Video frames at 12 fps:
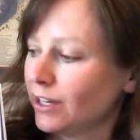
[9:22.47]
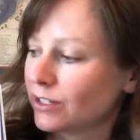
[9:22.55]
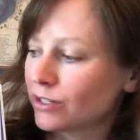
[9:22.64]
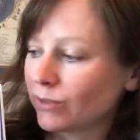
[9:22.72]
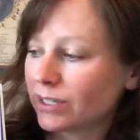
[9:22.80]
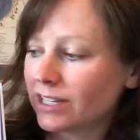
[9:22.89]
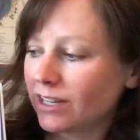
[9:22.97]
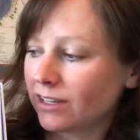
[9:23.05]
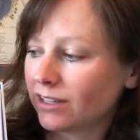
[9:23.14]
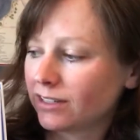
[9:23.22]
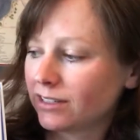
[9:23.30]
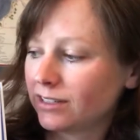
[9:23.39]
So we
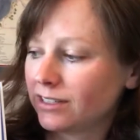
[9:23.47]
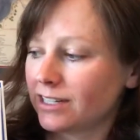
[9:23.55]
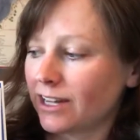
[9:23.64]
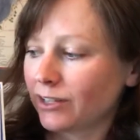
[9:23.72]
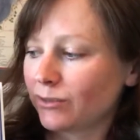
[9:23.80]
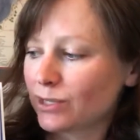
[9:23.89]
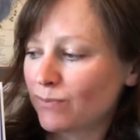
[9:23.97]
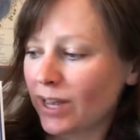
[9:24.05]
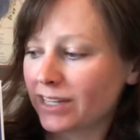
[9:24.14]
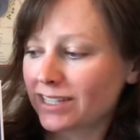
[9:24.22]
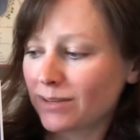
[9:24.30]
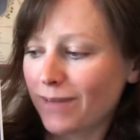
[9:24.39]
see duck was
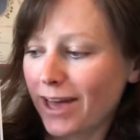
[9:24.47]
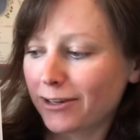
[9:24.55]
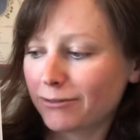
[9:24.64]
pacing back